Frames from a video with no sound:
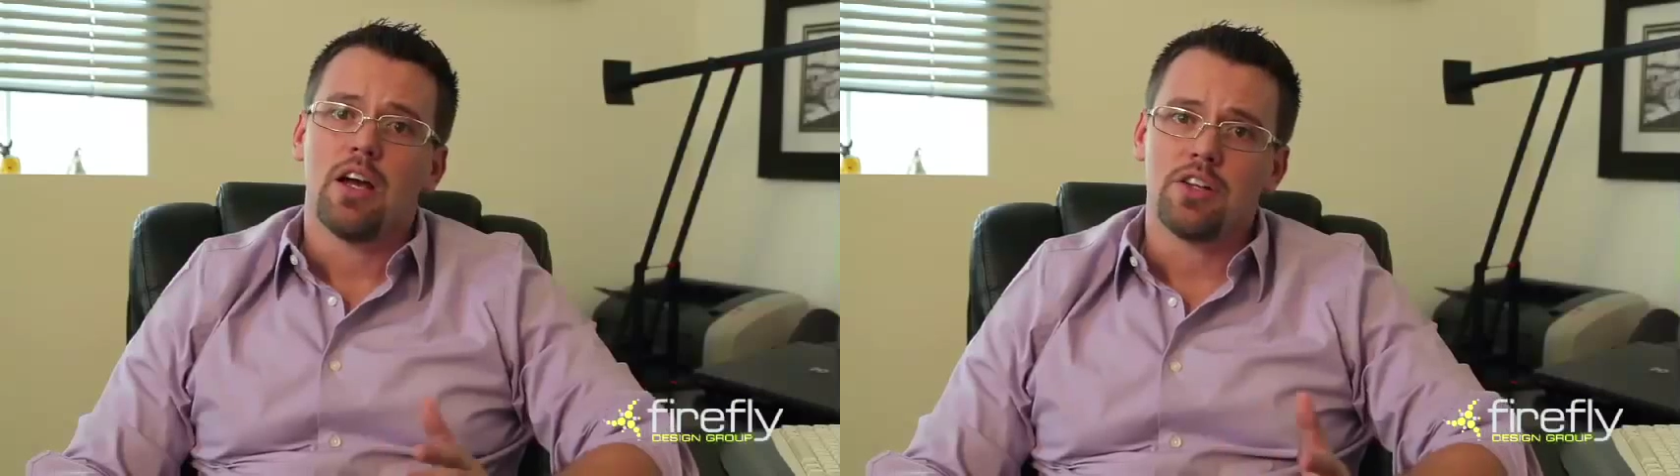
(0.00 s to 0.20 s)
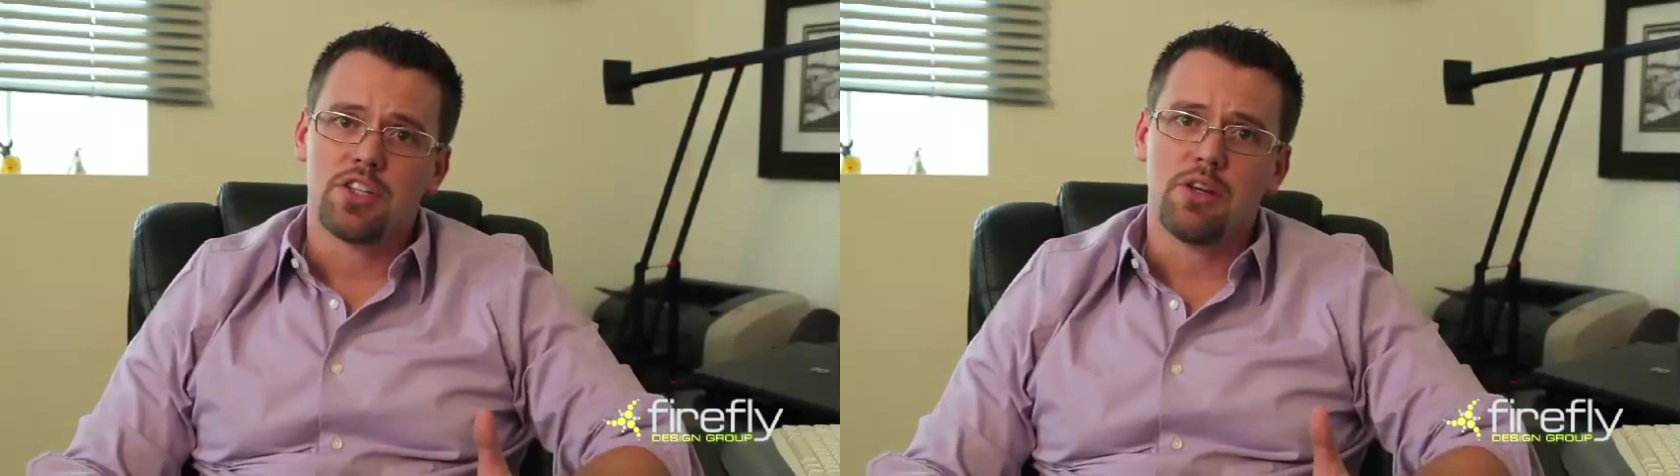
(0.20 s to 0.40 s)

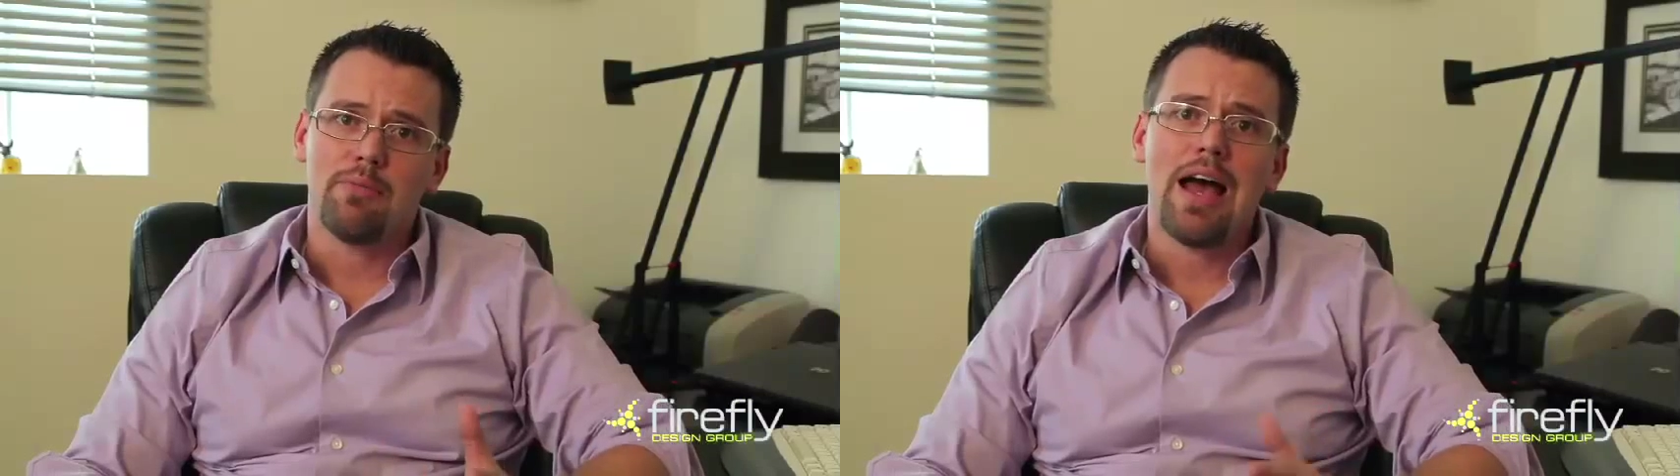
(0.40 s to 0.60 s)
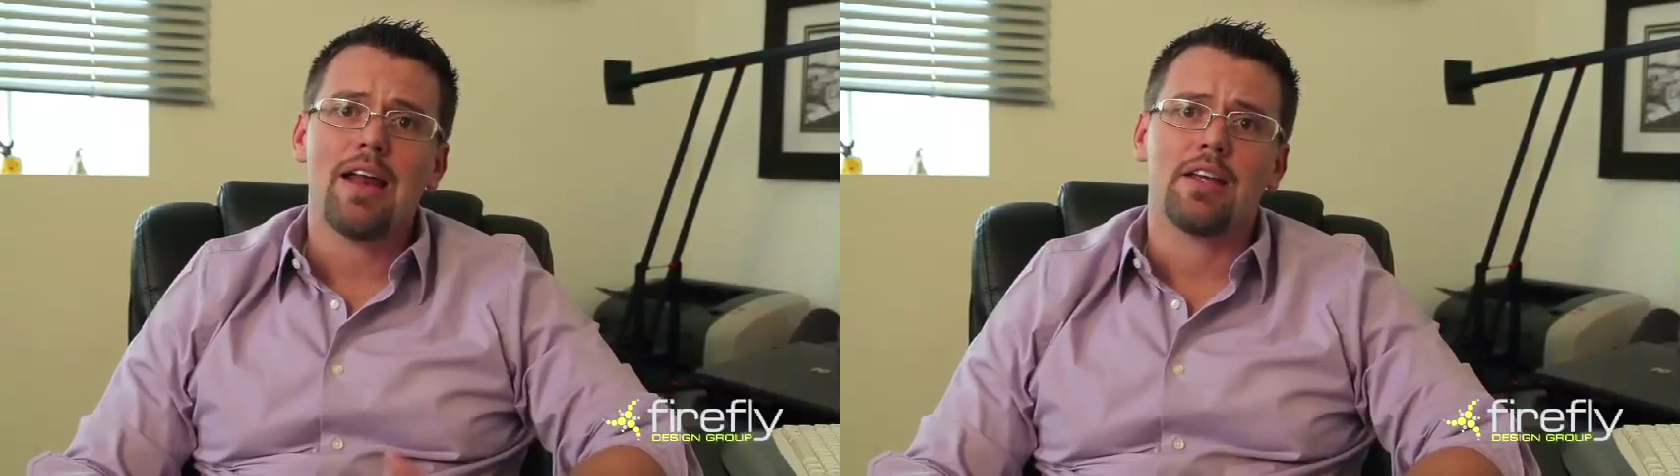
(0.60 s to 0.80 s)
A
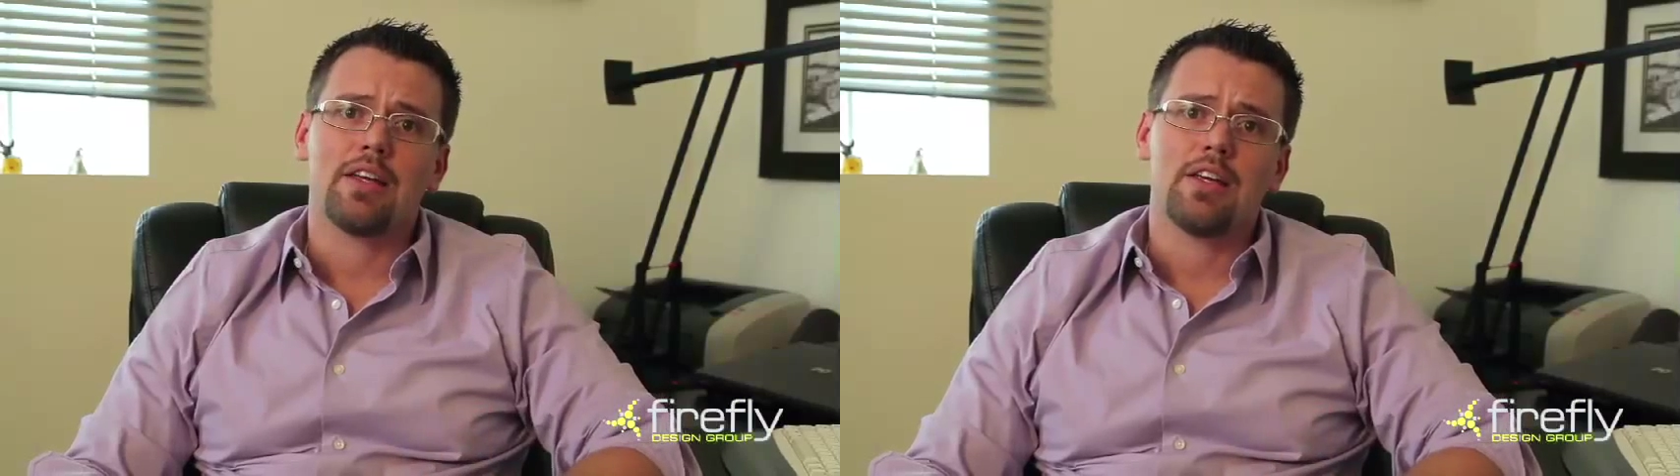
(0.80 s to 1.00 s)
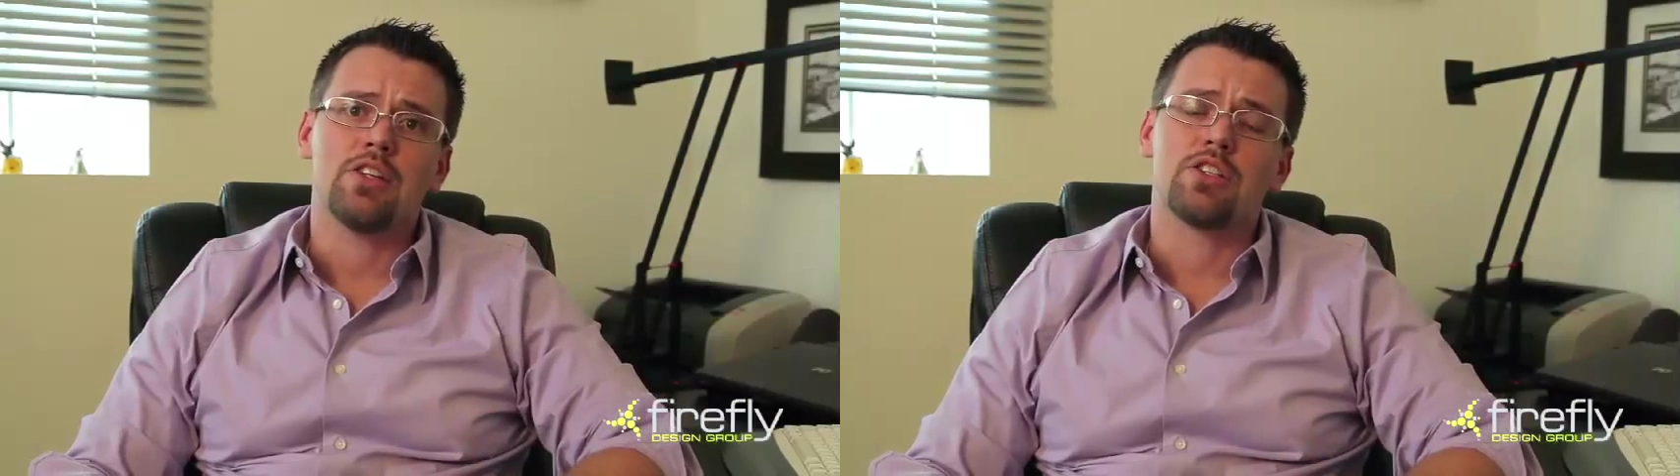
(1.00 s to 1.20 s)

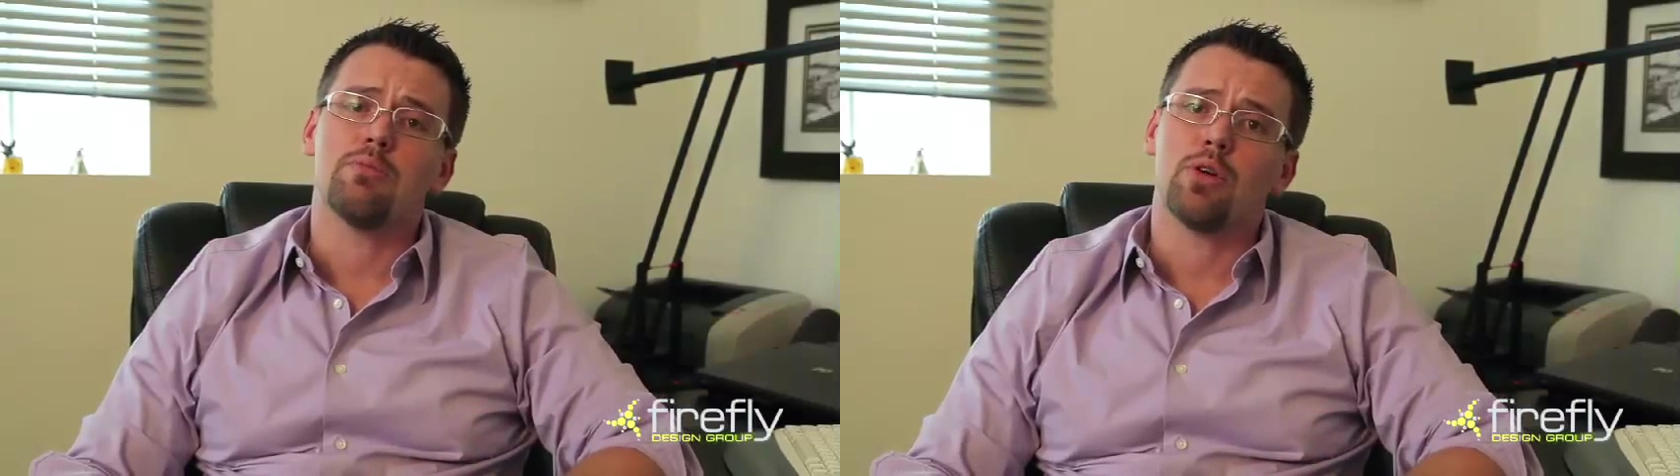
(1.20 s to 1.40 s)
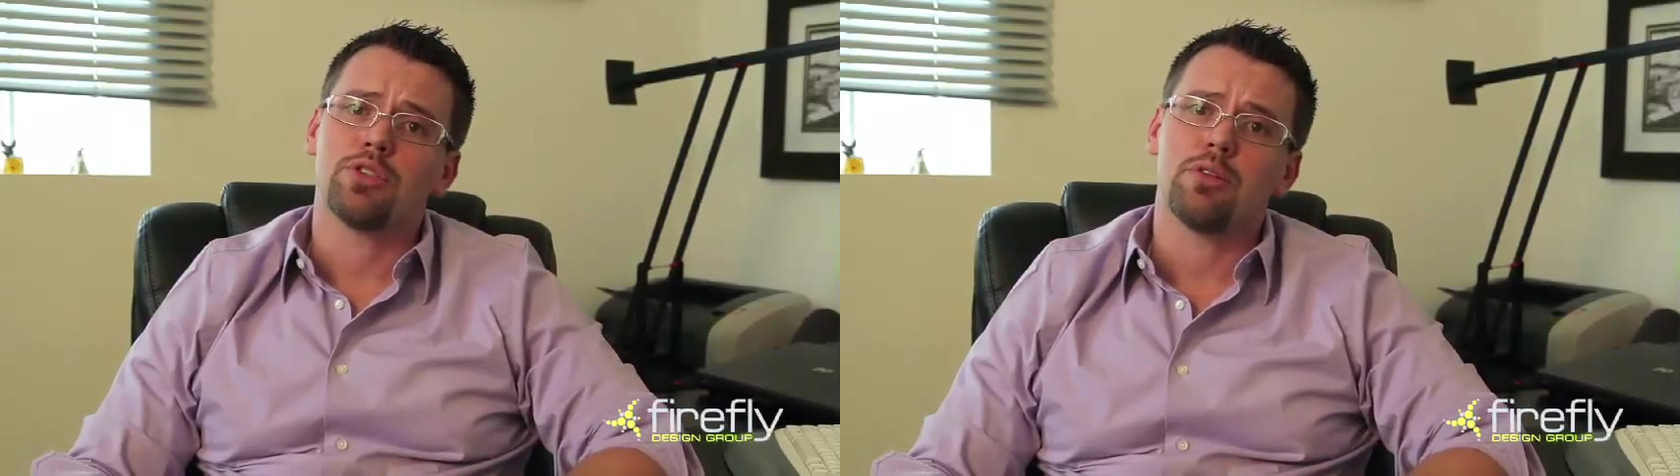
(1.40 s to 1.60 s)
schematic is the
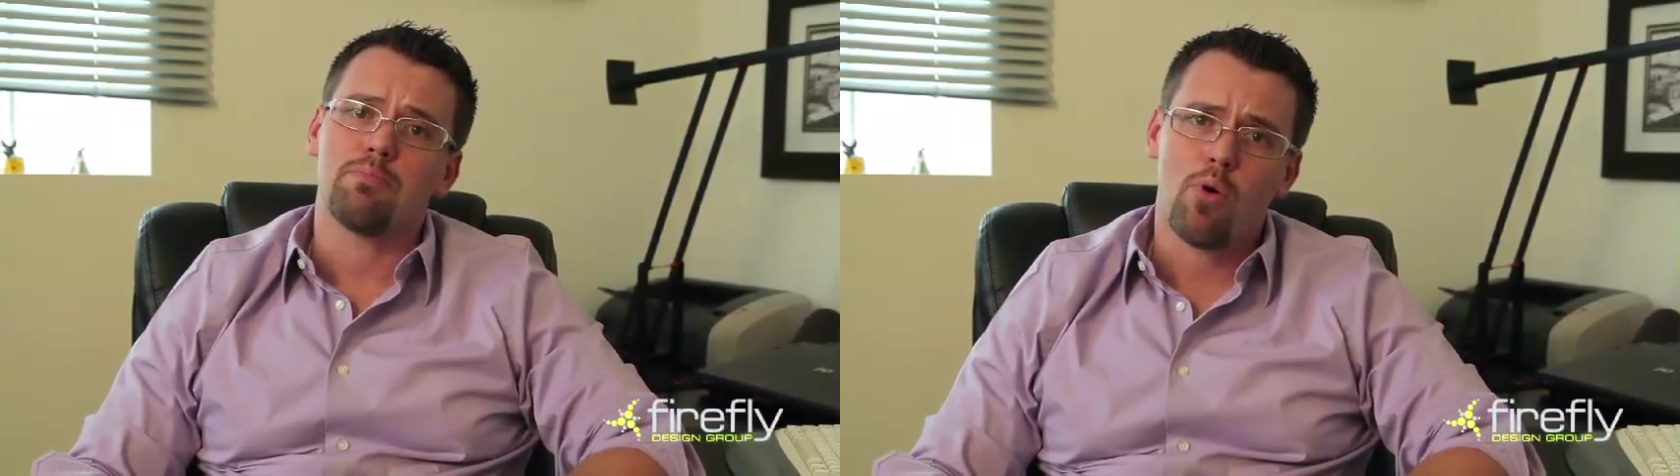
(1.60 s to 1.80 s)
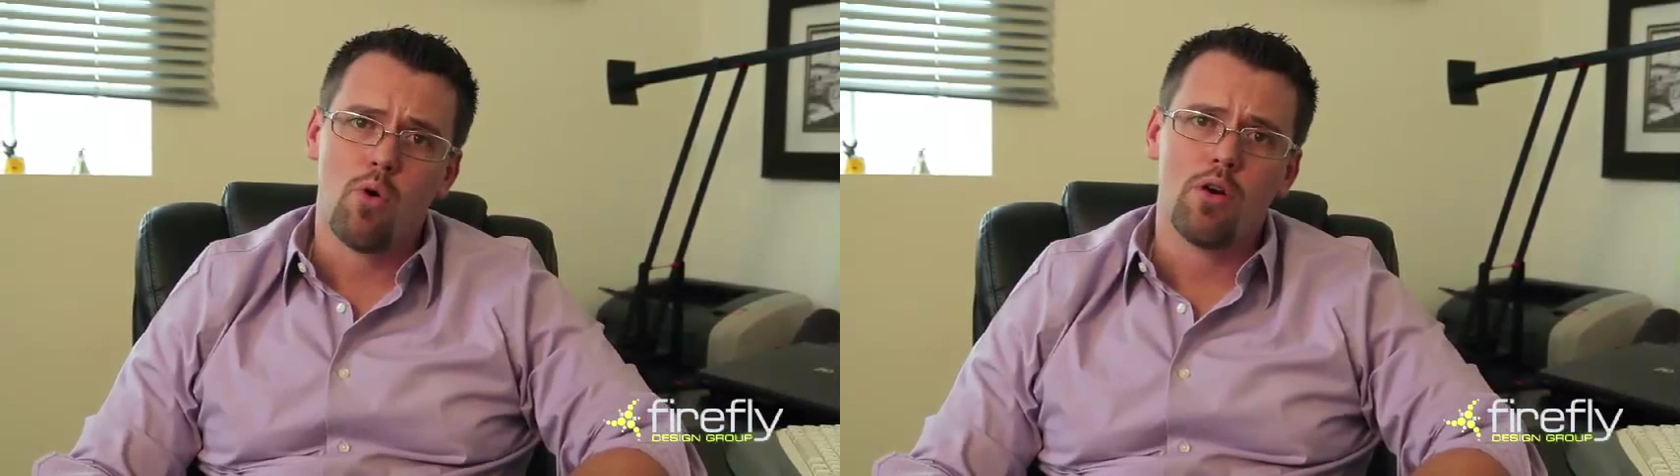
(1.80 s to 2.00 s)
most
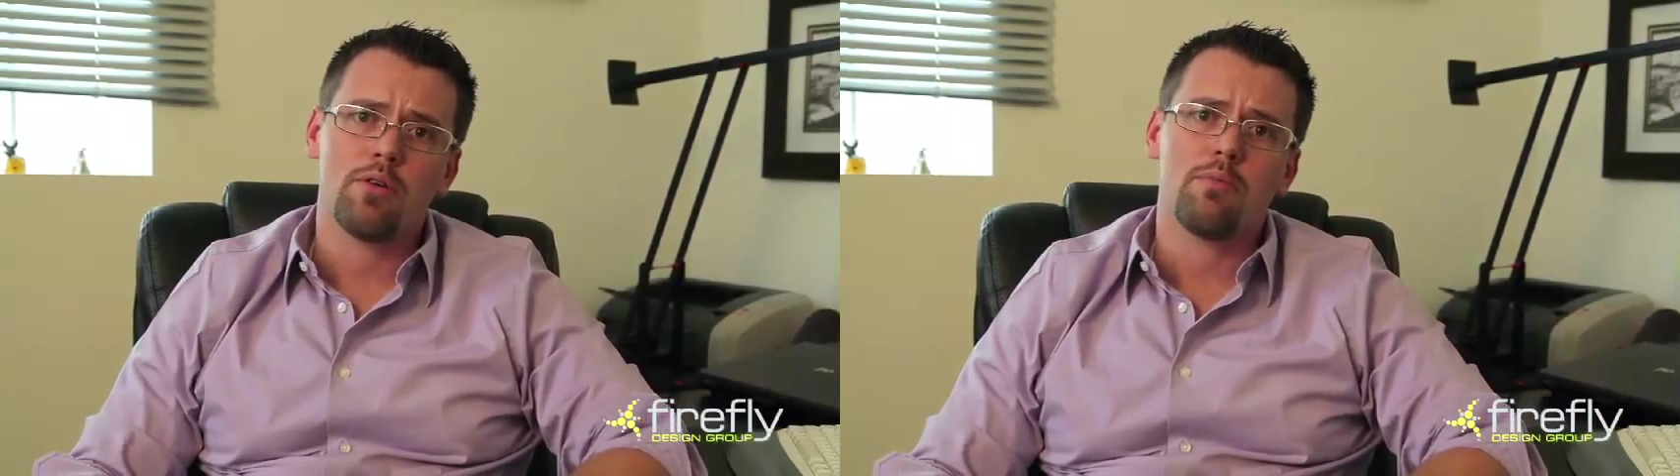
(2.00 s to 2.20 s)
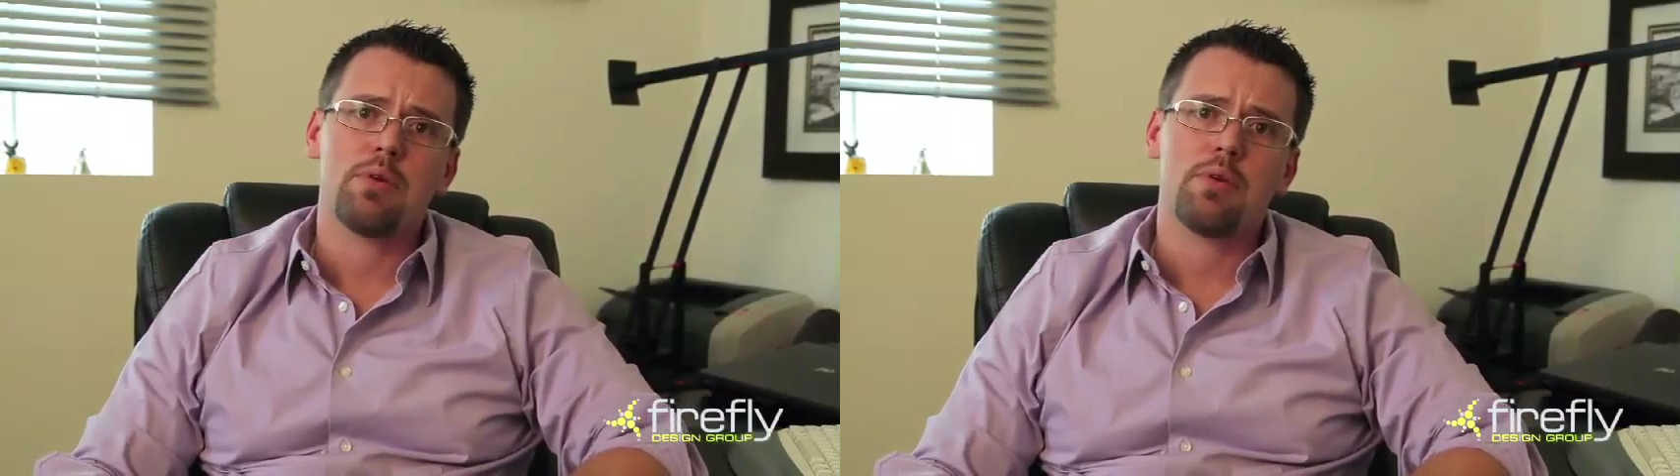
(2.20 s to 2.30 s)
important